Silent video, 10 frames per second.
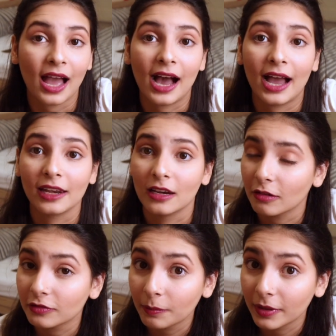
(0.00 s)
I
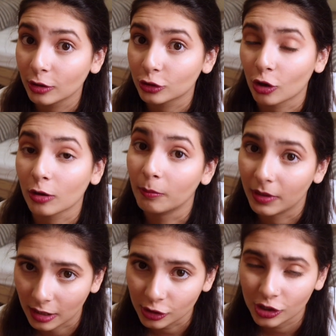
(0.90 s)
love the pillow talk
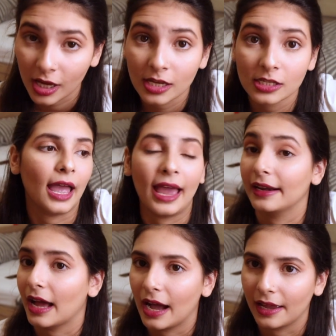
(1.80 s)
blush,
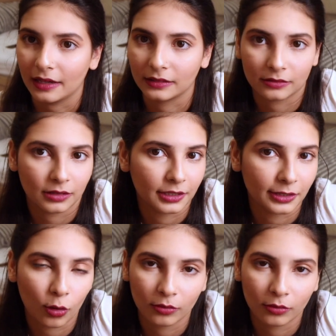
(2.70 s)
and I had heard